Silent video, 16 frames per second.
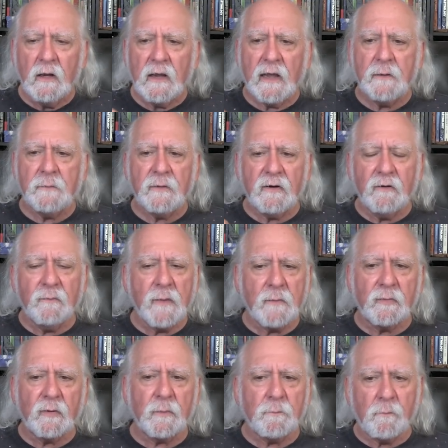And you
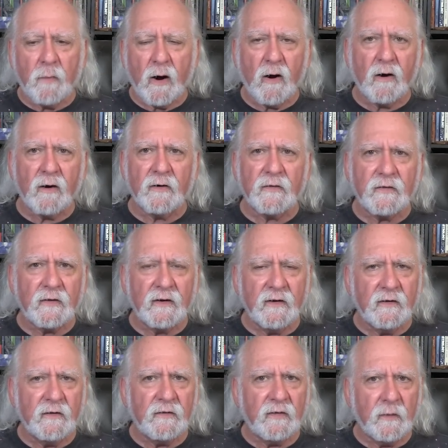remember, Mars
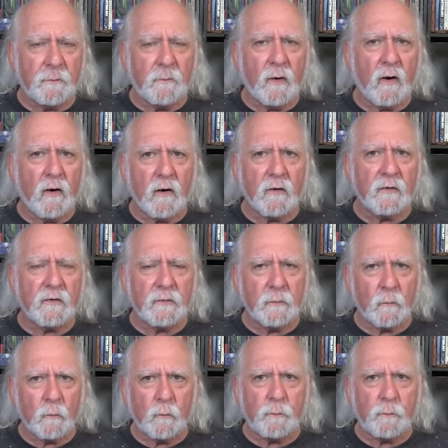is the Mars